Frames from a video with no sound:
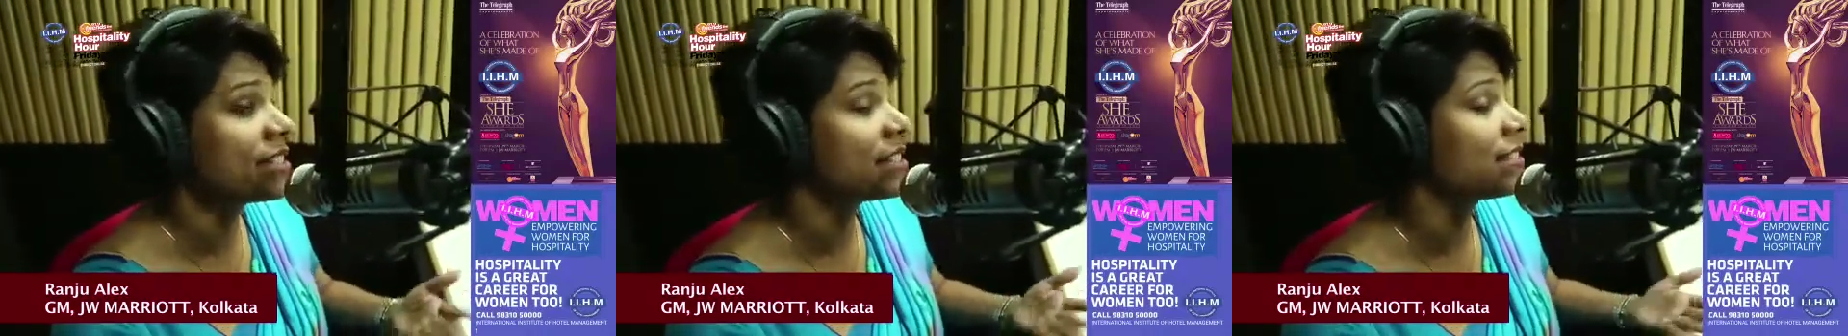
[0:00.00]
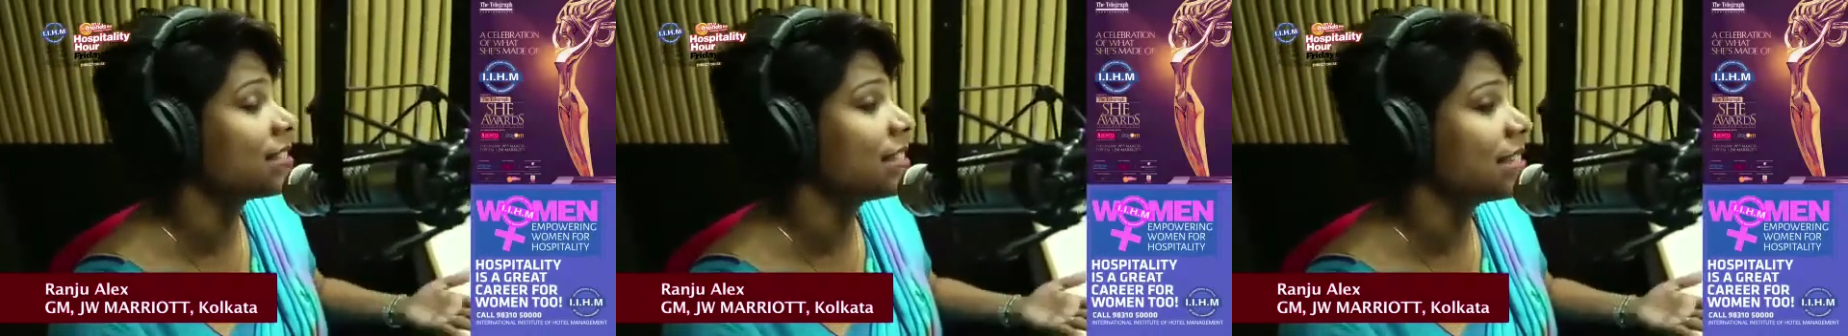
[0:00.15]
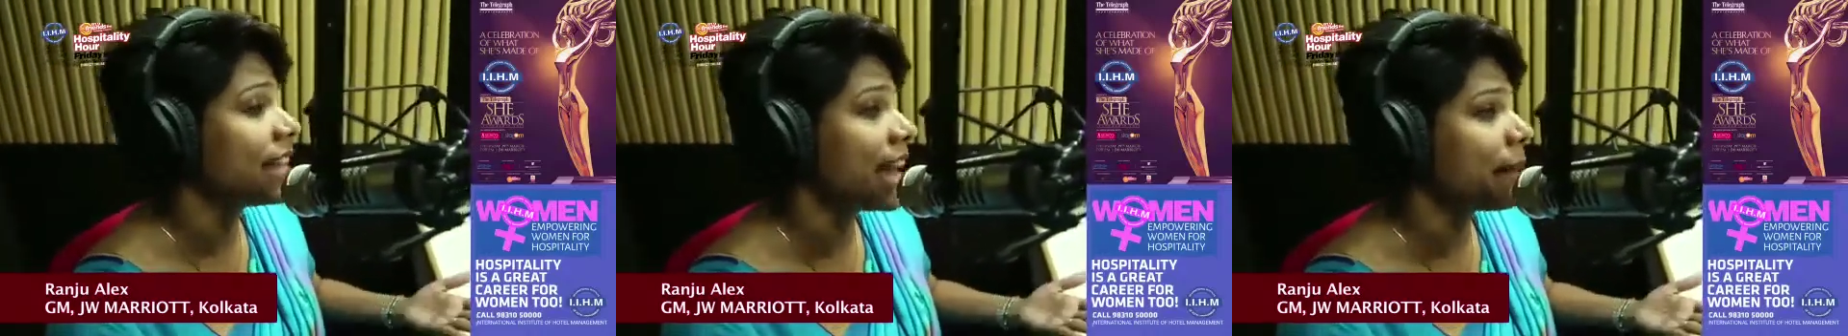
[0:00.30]
which
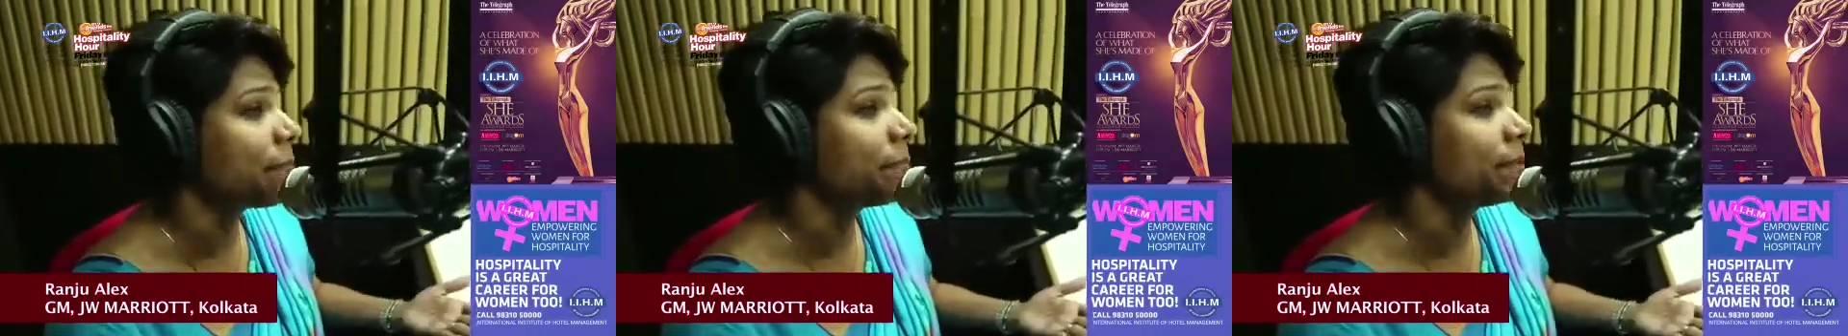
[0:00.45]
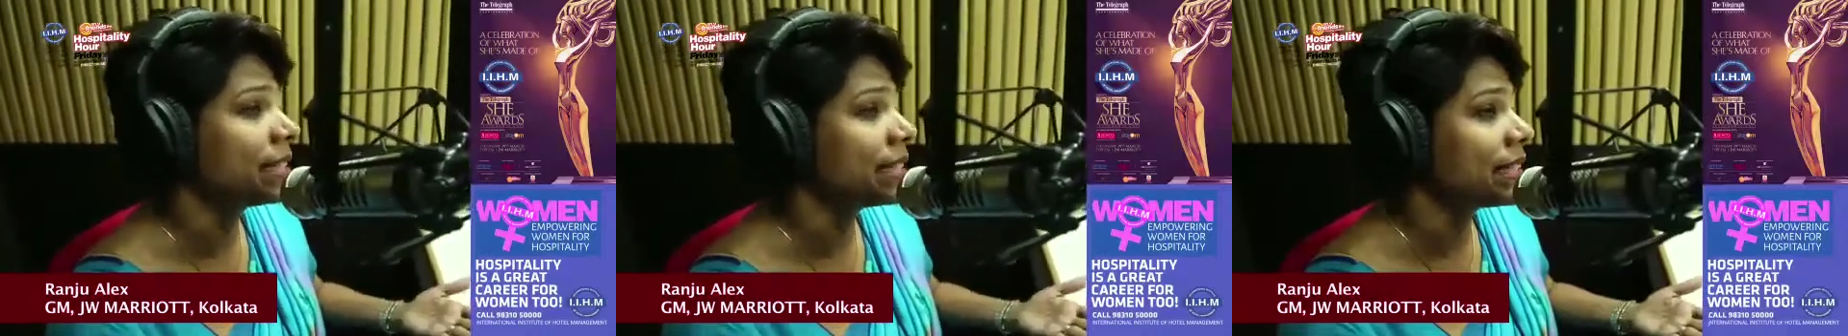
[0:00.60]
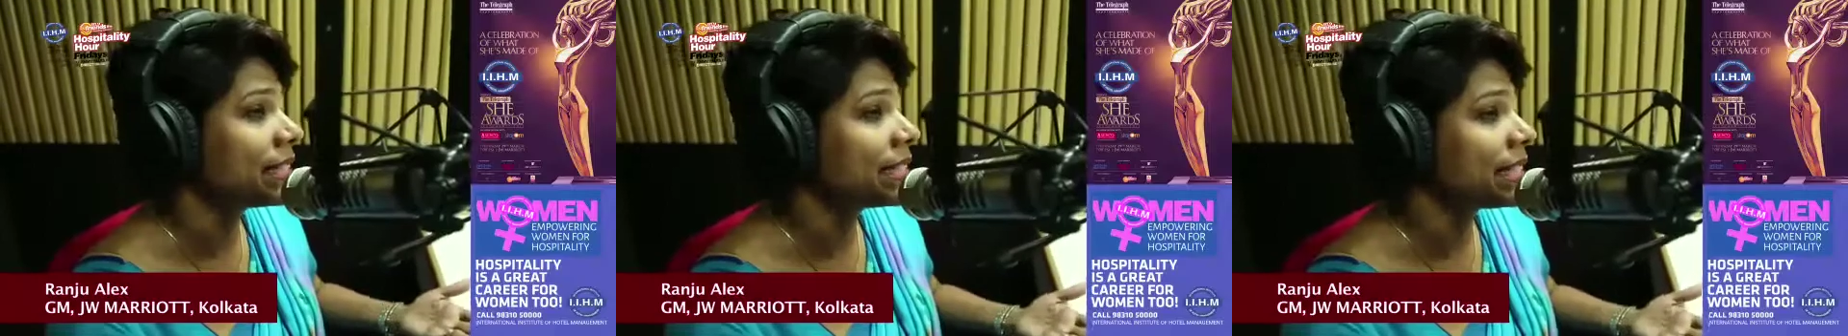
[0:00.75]
doesn't
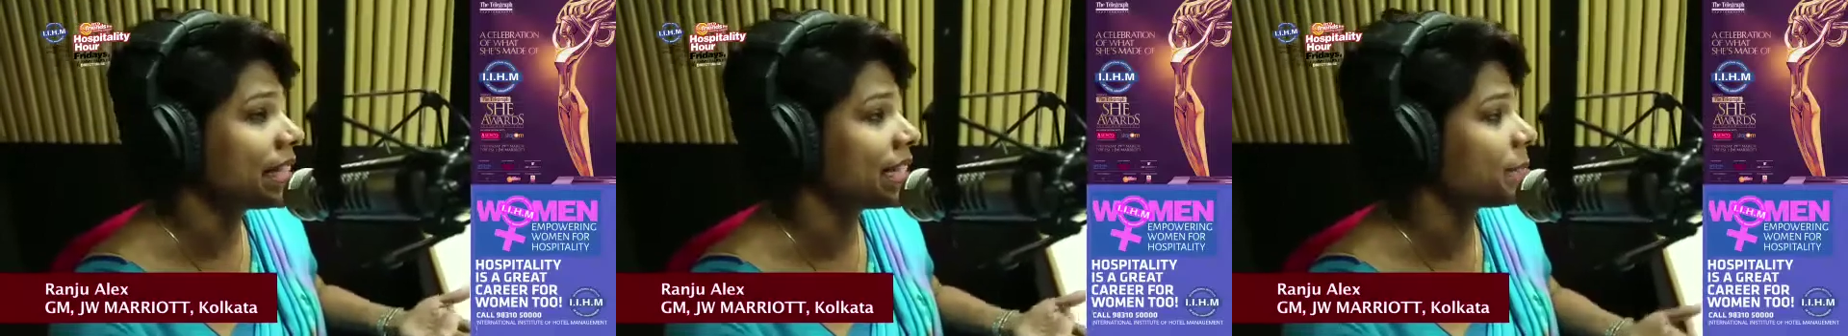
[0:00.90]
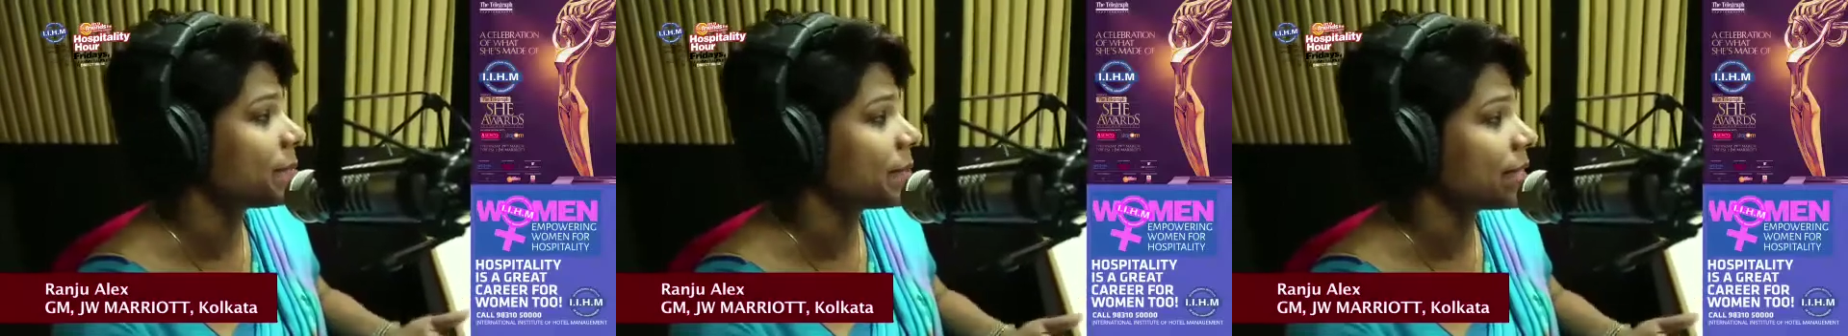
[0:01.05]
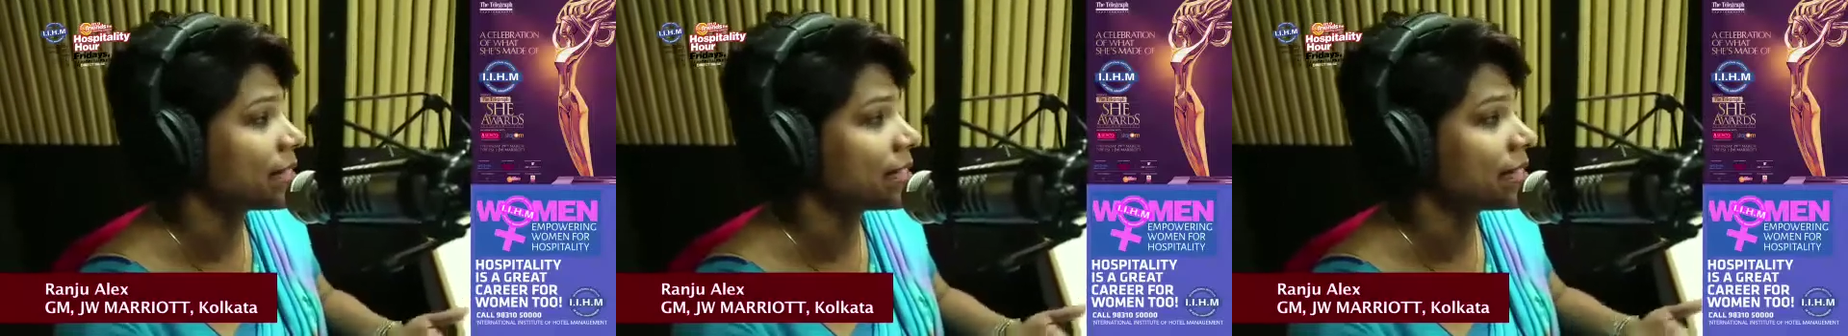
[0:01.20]
happen these
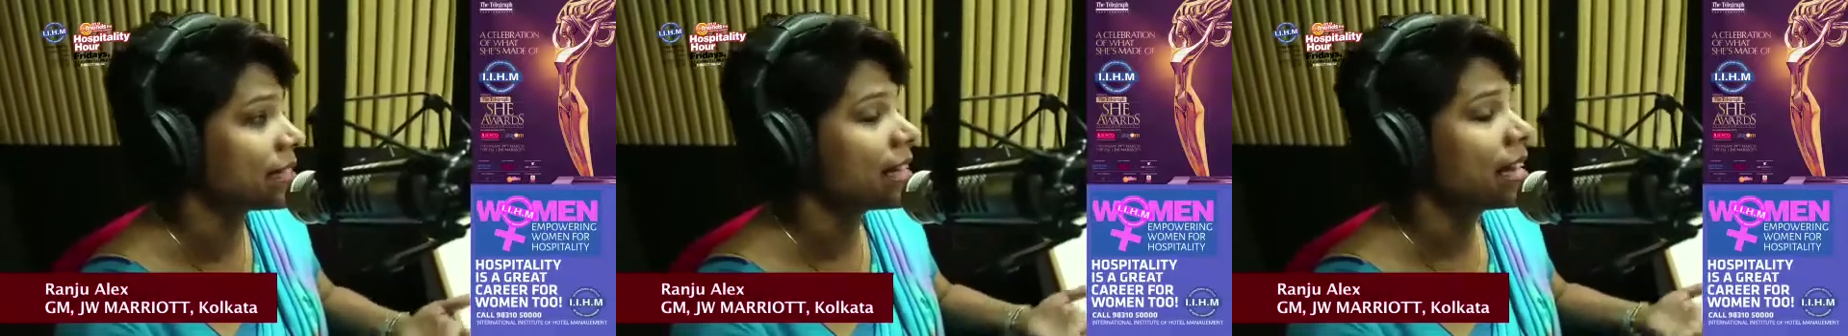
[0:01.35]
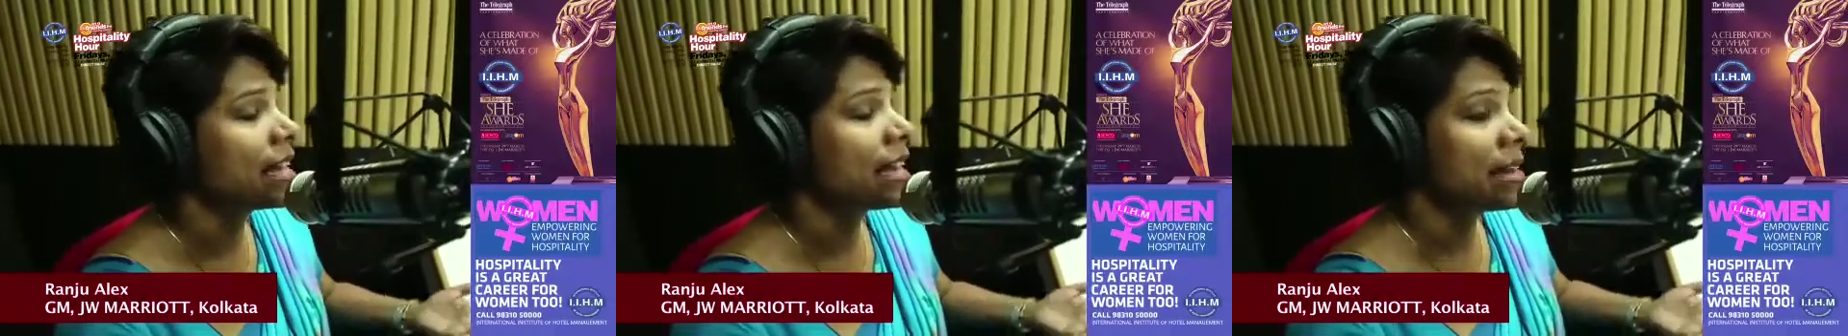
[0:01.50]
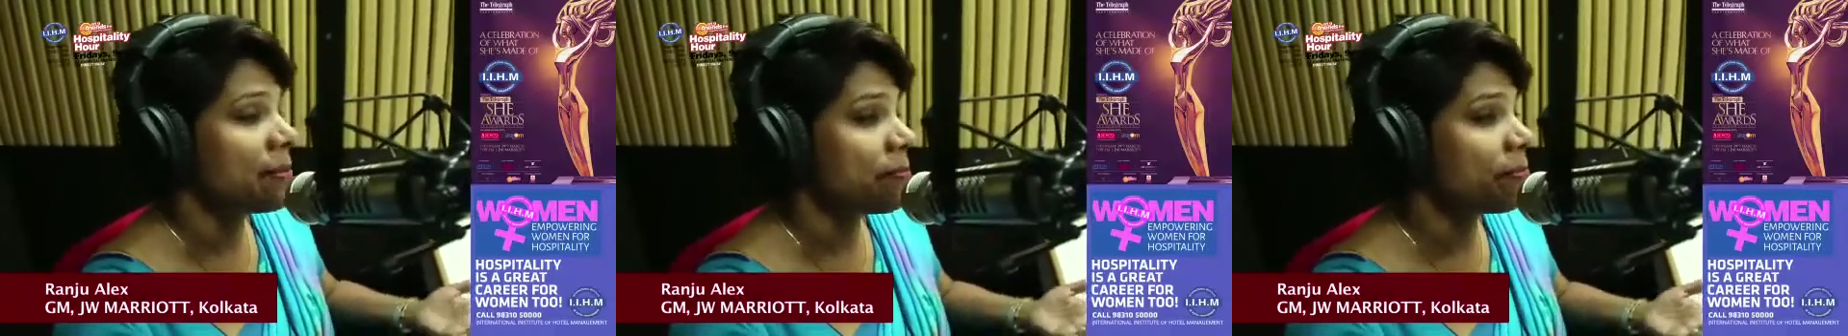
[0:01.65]
days because